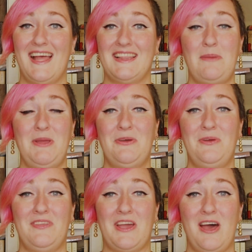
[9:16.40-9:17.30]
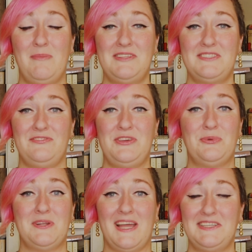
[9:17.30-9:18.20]
Let me know in the comments if you
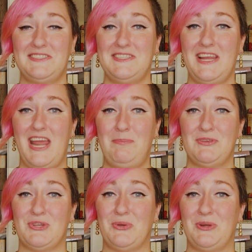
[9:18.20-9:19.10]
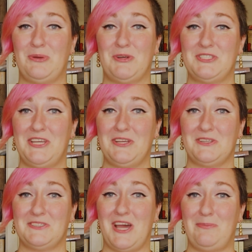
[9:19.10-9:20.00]
would like to see an episode on a
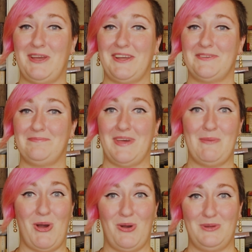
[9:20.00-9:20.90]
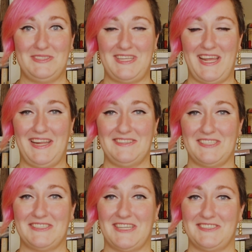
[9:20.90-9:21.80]
particular topic. I'm always taking
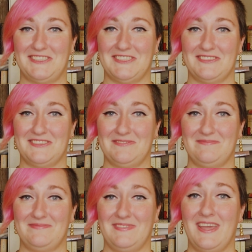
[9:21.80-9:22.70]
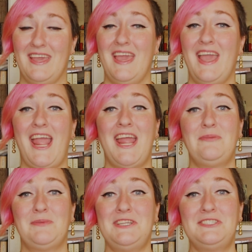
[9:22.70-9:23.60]
suggestions.
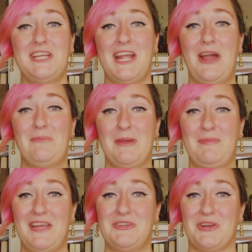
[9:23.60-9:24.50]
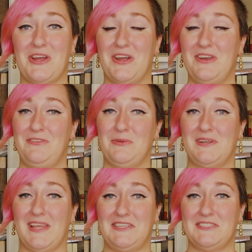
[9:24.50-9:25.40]
And please check out my Patreon if you
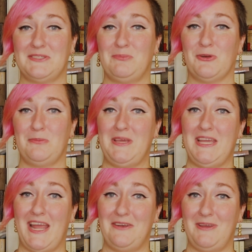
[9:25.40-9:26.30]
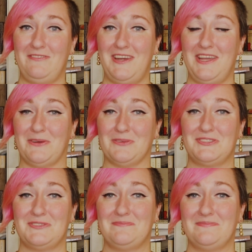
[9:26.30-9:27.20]
would like to support me and my
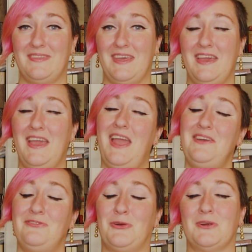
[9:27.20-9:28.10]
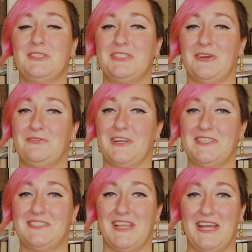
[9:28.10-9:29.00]
videos. And of course, don't
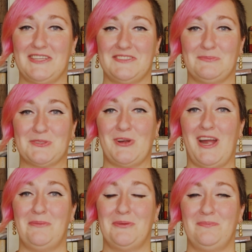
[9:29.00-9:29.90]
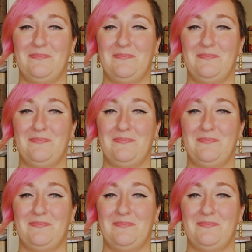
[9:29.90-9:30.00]
forget to like and subscribe.